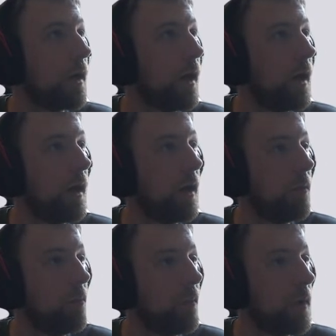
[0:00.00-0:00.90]

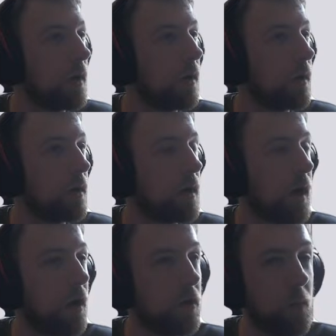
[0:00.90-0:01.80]

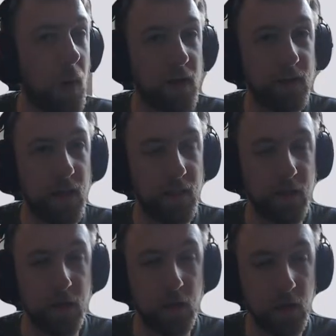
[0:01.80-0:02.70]
I'll come back to that
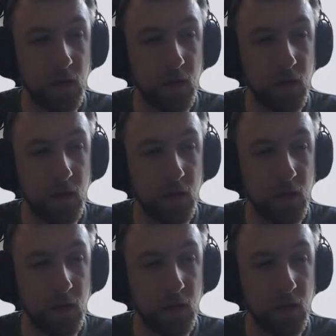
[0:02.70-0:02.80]
later.